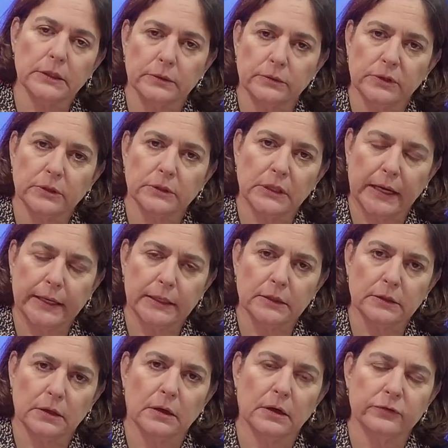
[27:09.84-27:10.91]
they're lighting
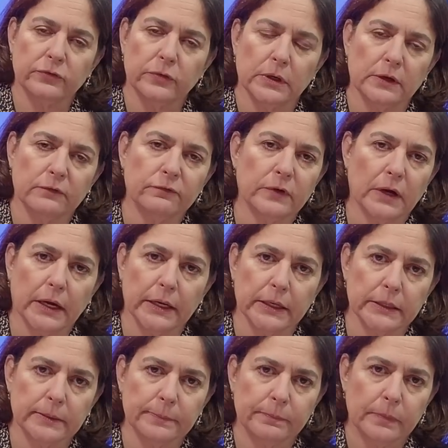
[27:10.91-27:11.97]
the country on
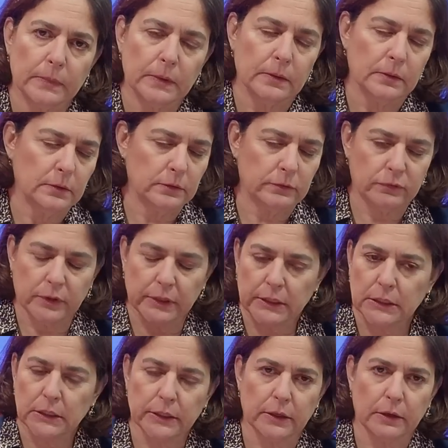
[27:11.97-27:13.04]
fire. It's very
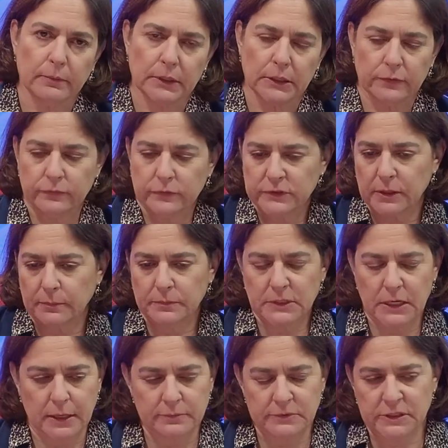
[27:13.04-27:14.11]
clear. I mean,
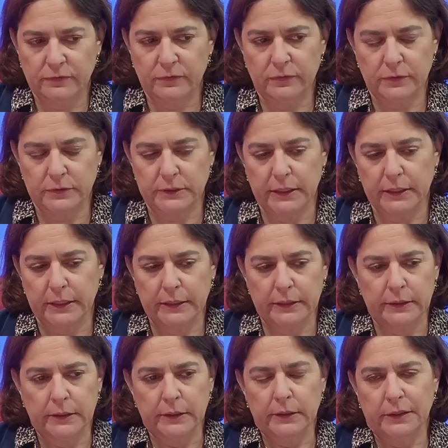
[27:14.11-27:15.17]
sometimes they've even done it,
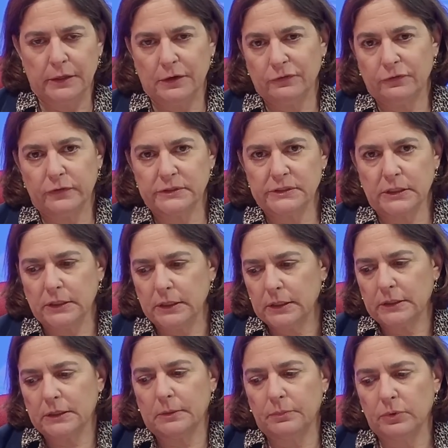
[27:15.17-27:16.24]
you know, physically,
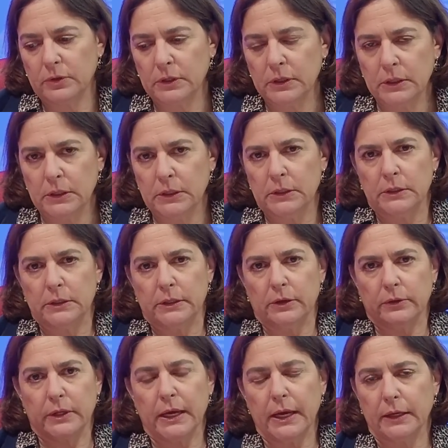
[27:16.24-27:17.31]
like they put, you know,
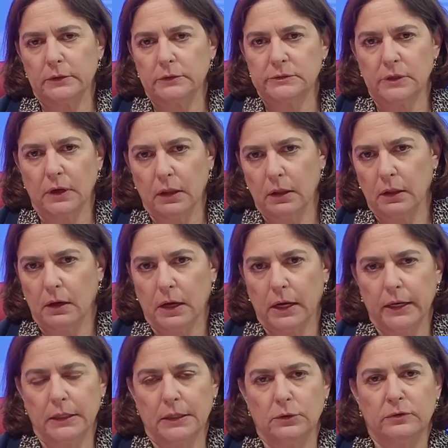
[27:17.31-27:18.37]
candles all along
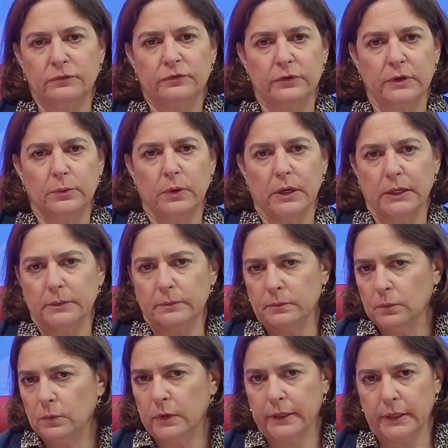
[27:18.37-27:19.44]
Ayalon Freeway
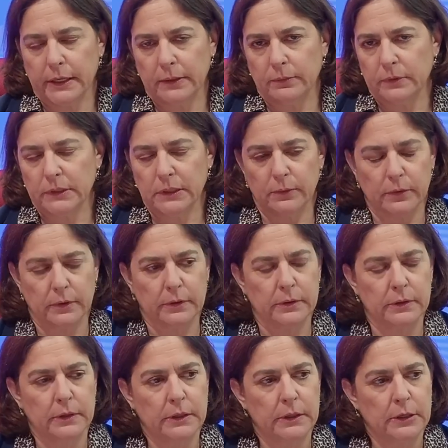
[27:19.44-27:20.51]
one night when they were
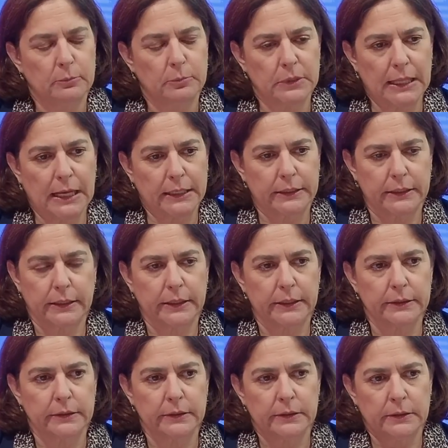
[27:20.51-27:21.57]
blocking
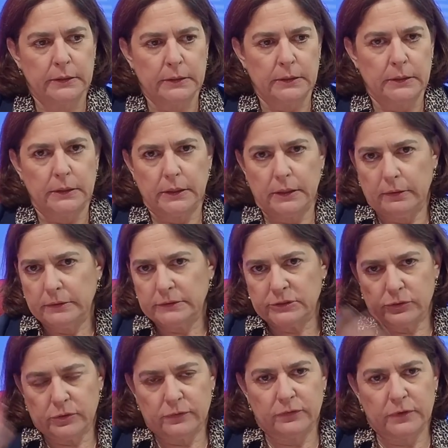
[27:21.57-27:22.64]
it, you know, it's
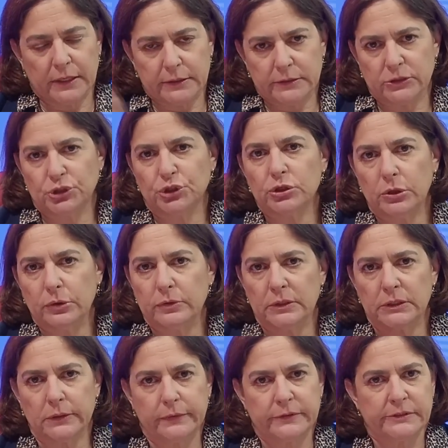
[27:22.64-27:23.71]
sort of like to show that
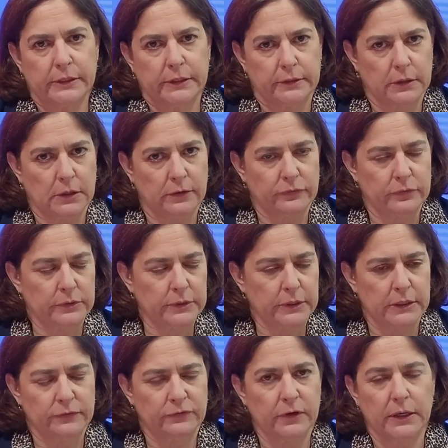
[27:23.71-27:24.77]
they were setting the country
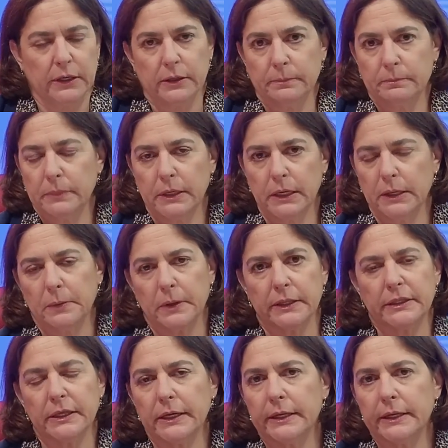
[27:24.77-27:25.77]
on fire. But anyway,